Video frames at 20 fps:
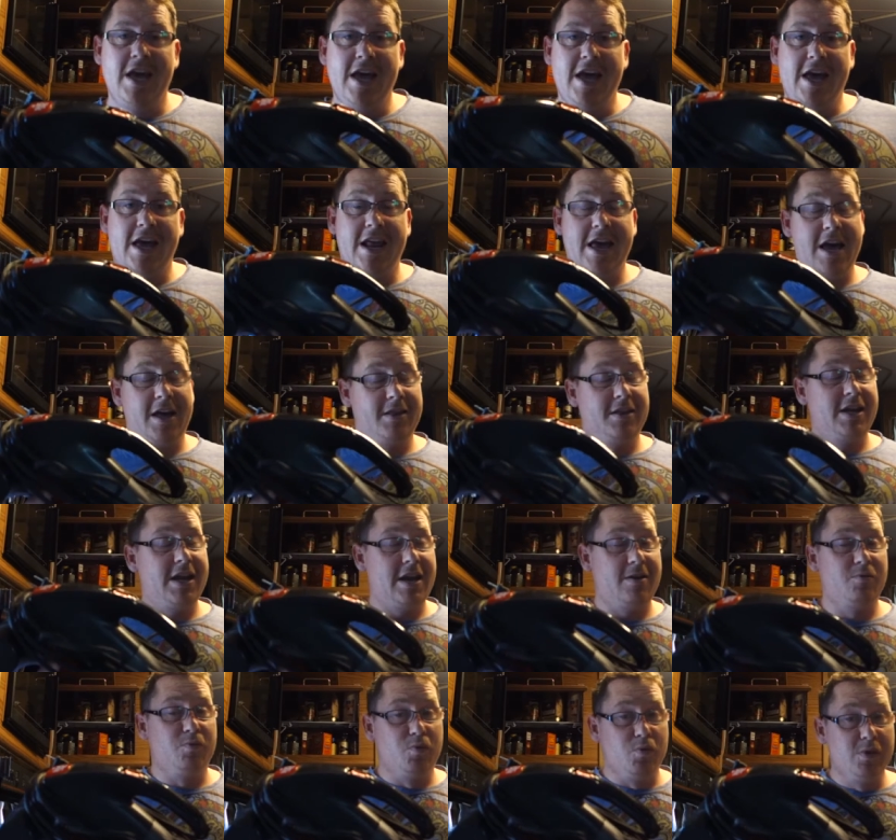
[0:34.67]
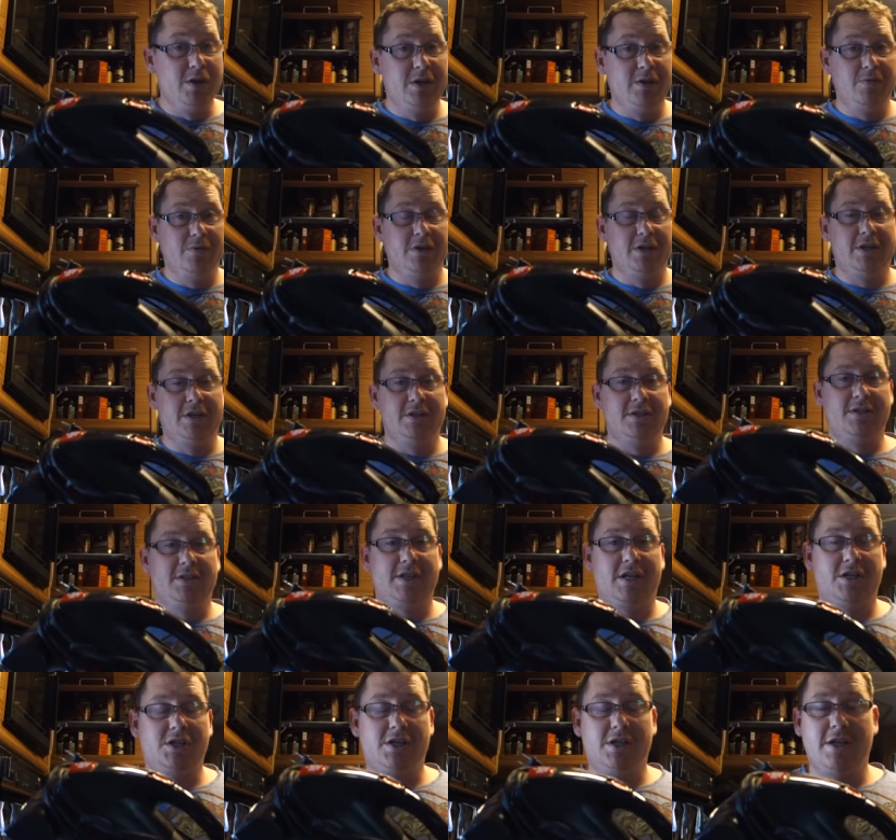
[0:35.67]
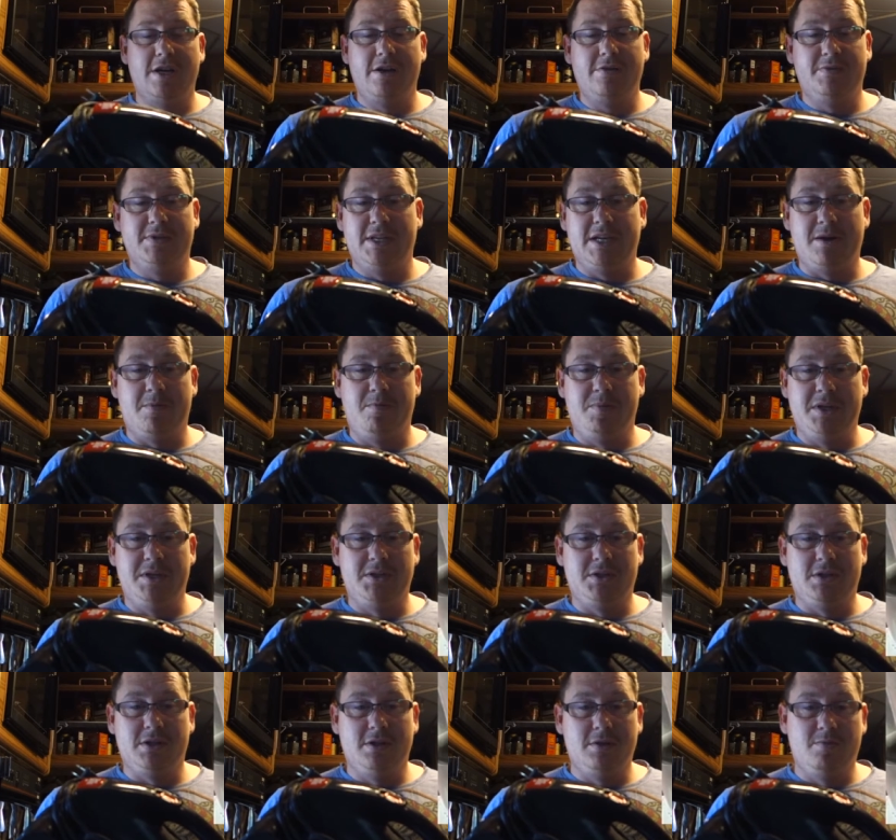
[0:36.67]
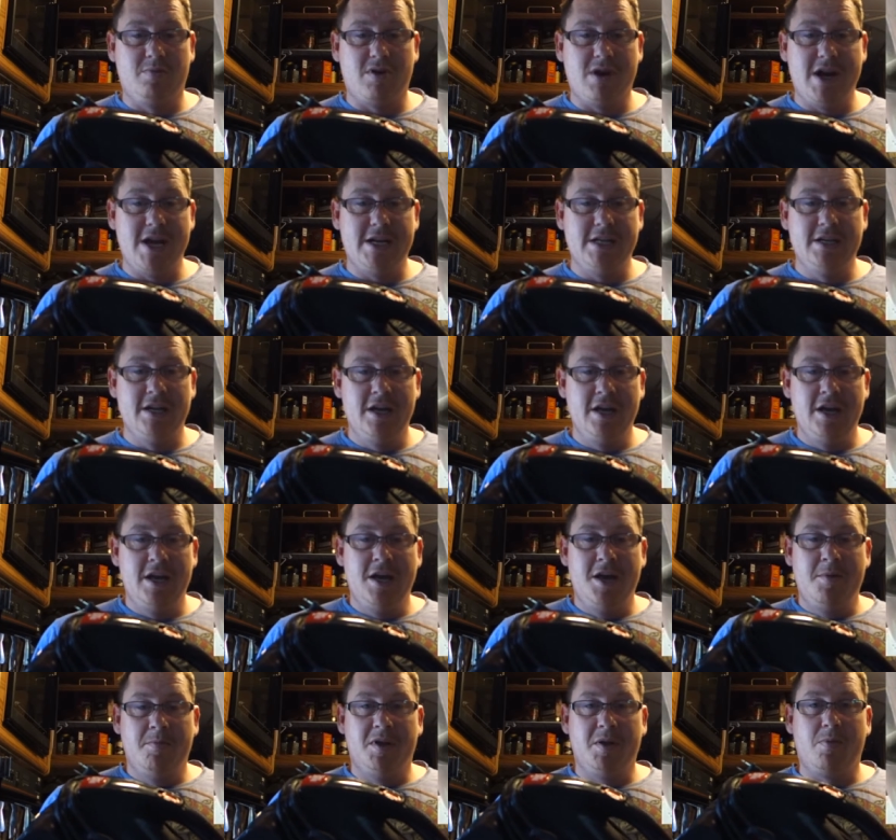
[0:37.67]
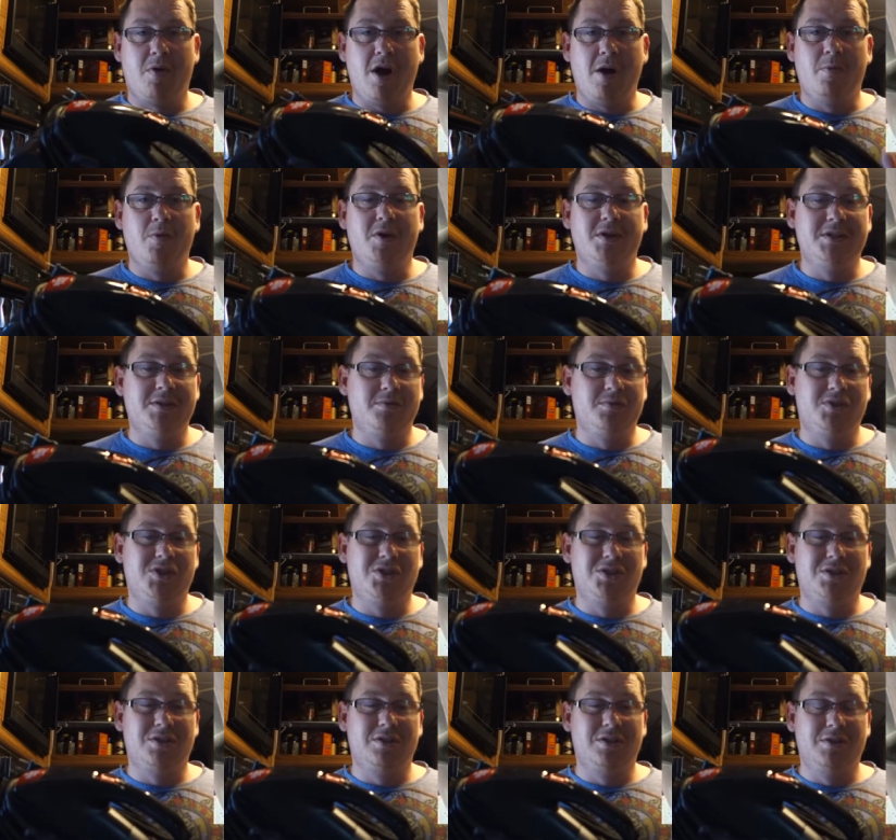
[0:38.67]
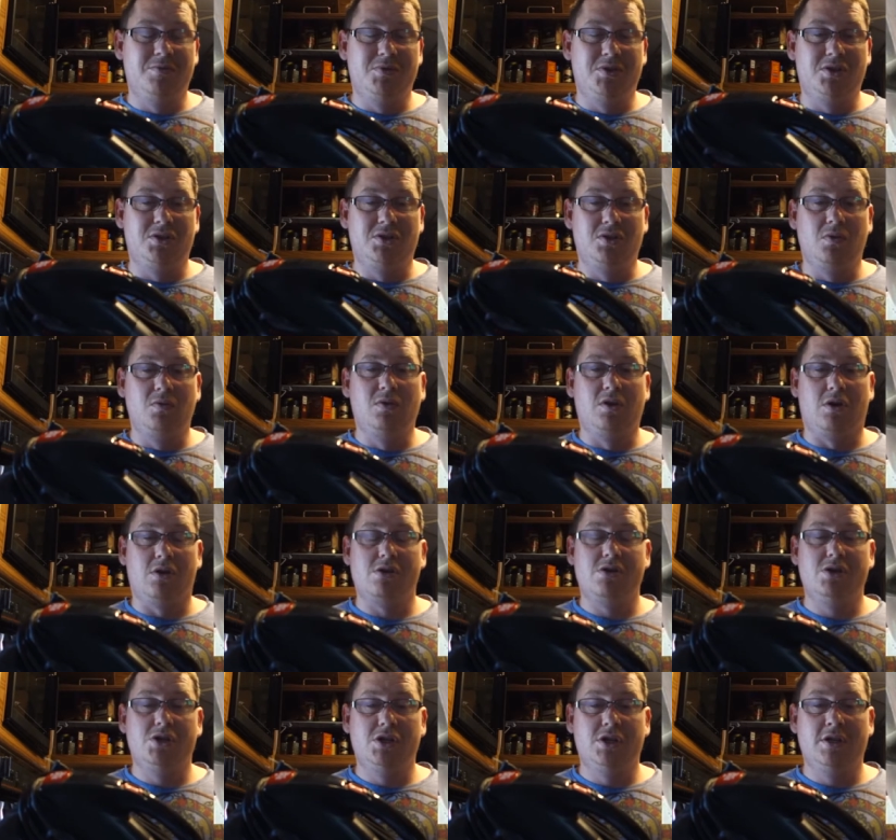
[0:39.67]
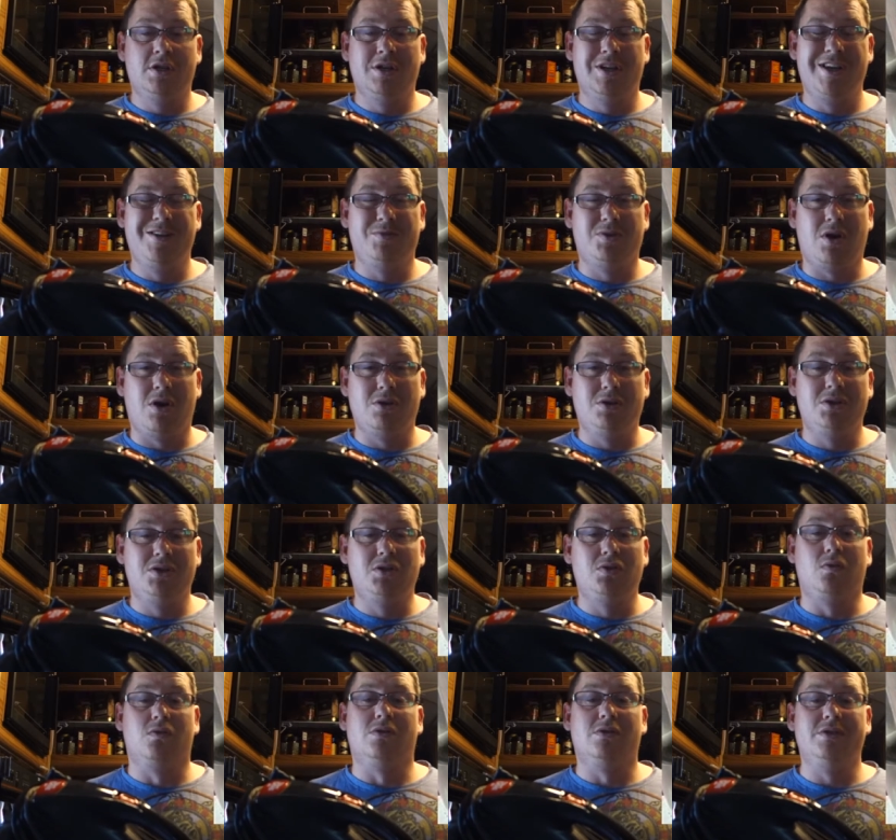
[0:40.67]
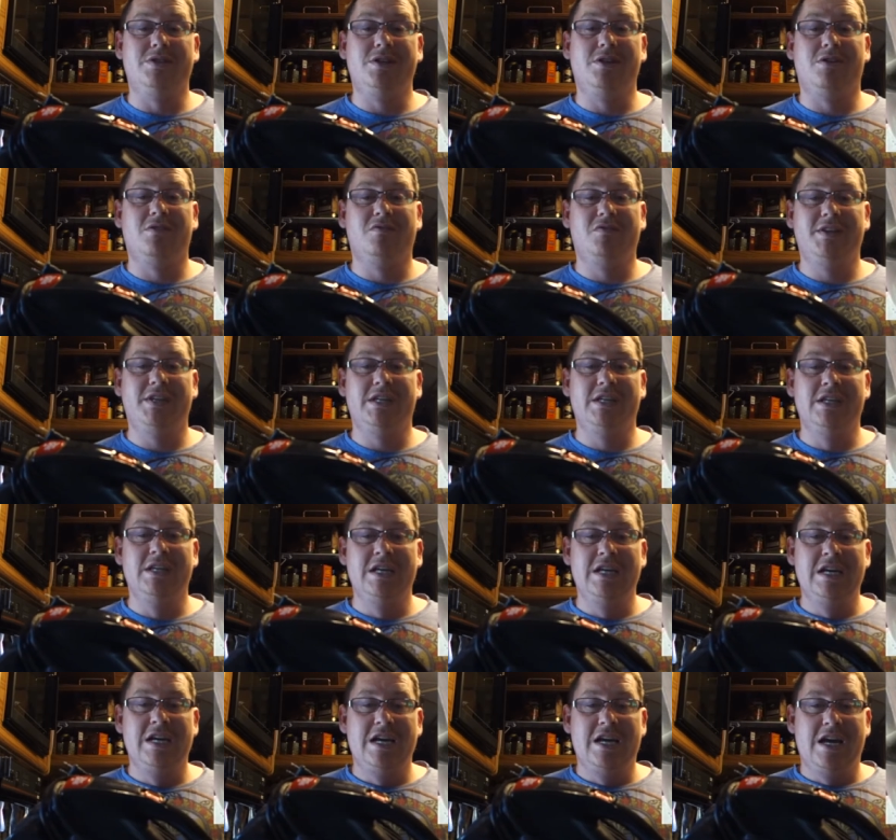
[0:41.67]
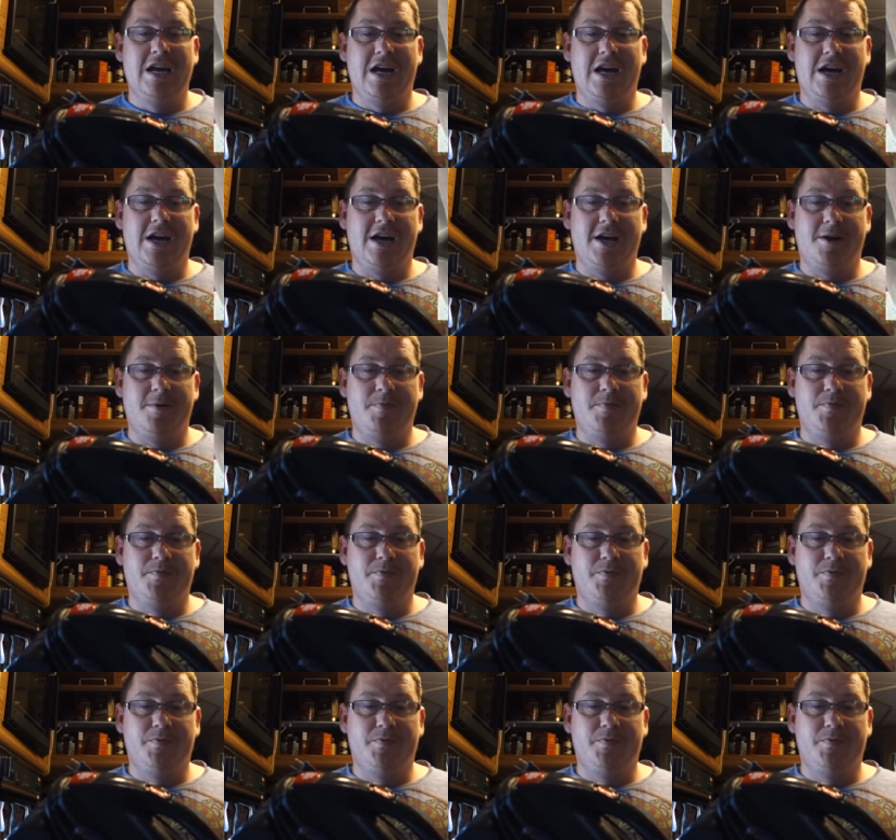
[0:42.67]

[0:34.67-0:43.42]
and had that had really really good suction. It was like a Bissell brand, but the problem was it was just it was just so large and it was hard to store in the RV. Um,